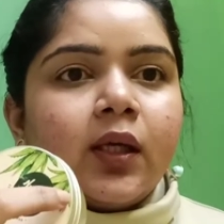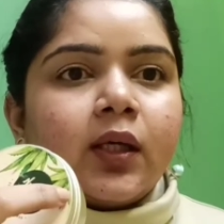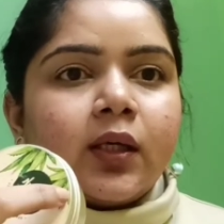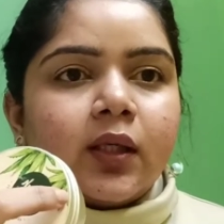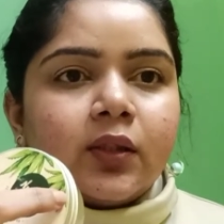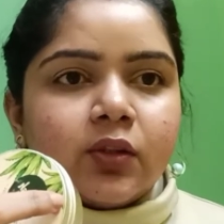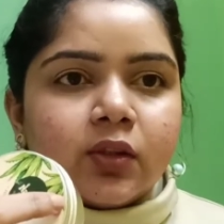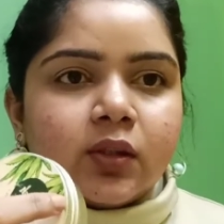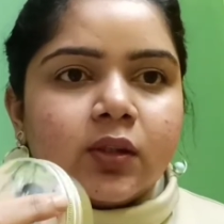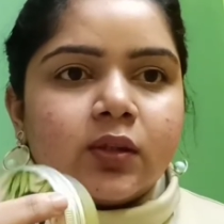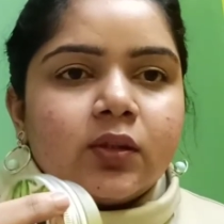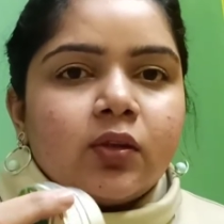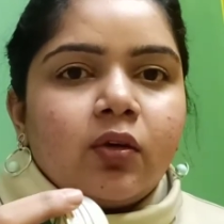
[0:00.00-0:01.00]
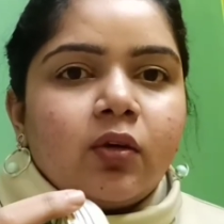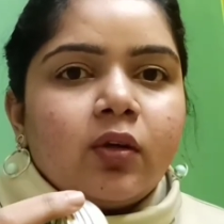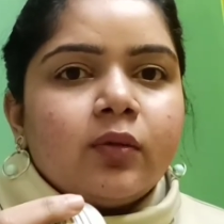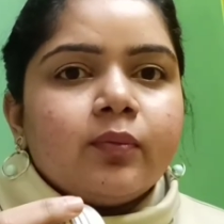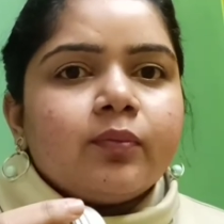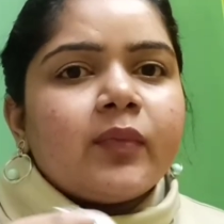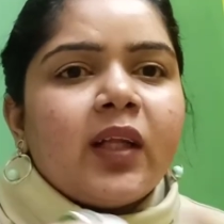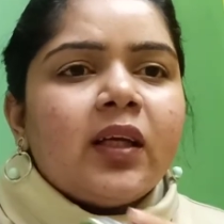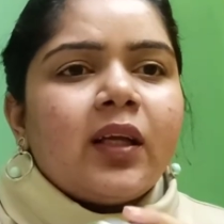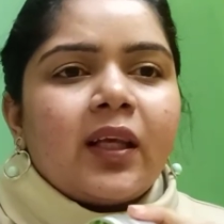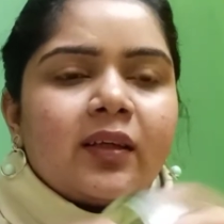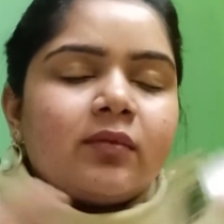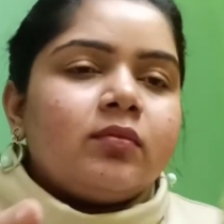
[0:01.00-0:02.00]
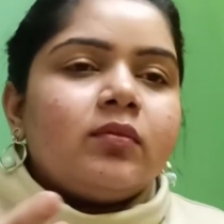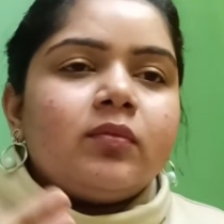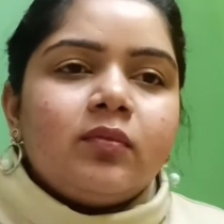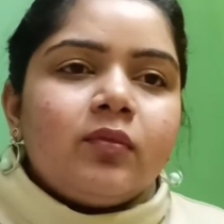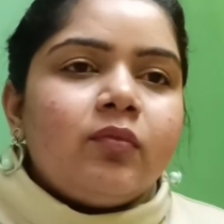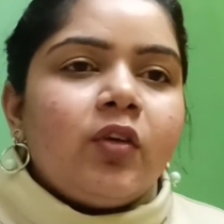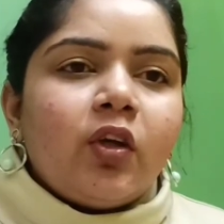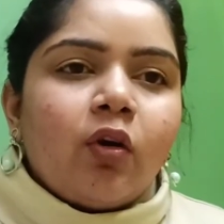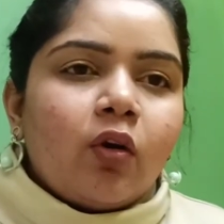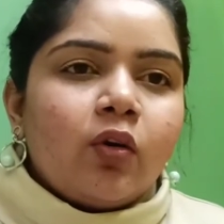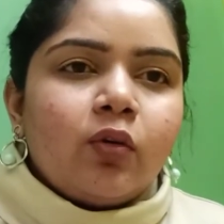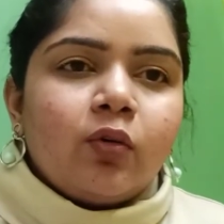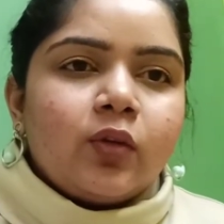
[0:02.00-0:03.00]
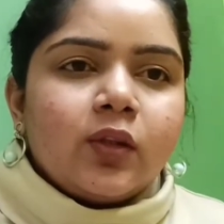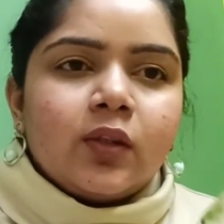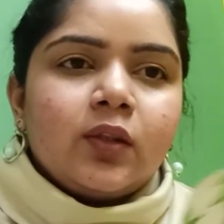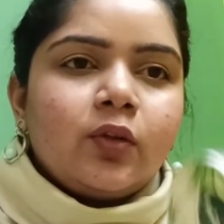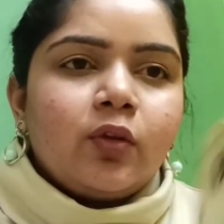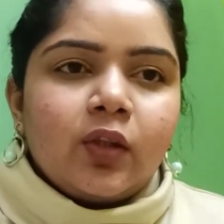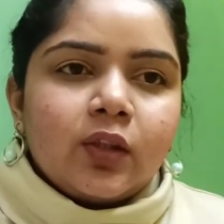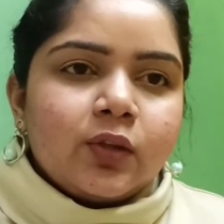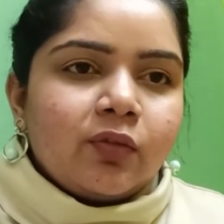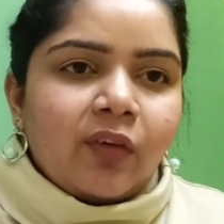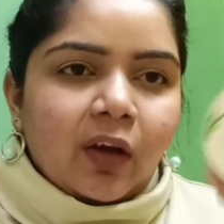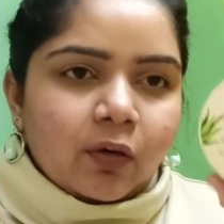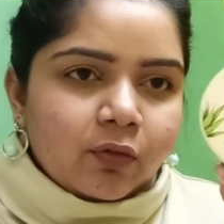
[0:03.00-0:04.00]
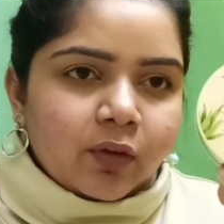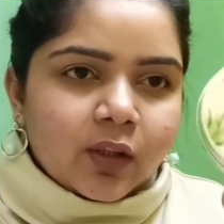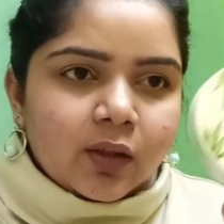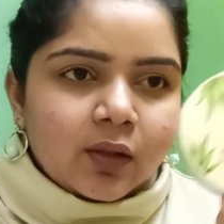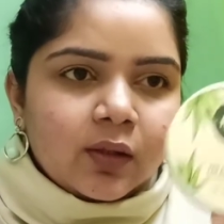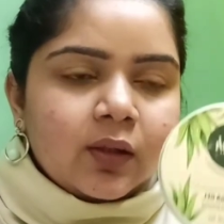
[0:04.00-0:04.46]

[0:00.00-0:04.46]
cleansers, or like we all know the goodness of aloe vera.